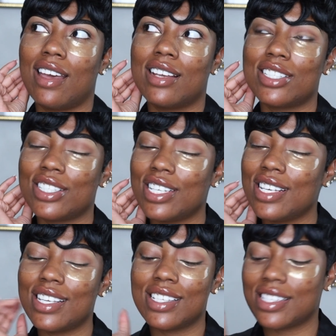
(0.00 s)

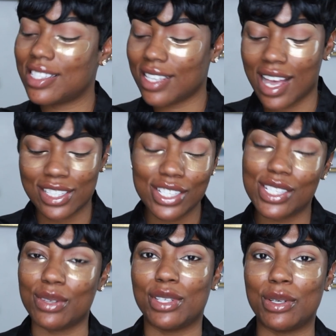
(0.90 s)
she's
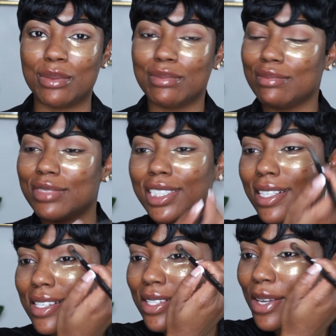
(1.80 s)
so dope. She
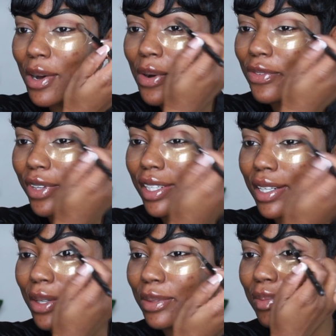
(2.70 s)
is so freaking
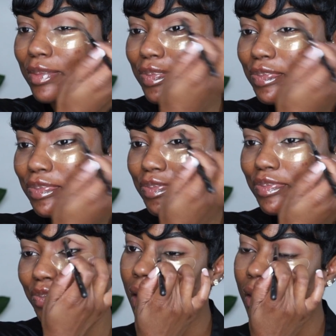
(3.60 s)
dope.
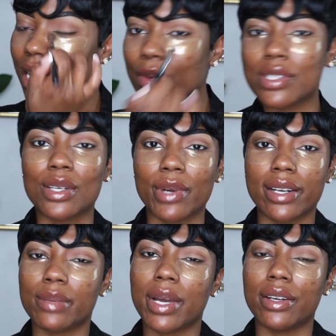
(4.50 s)
That was so
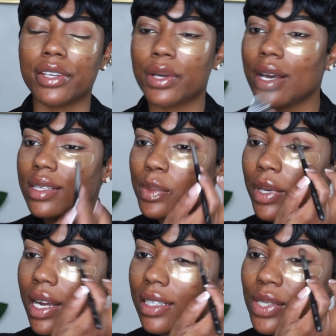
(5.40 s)
random, I know, you guys,
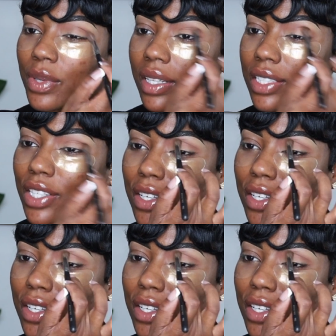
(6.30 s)
but I just want to let y'all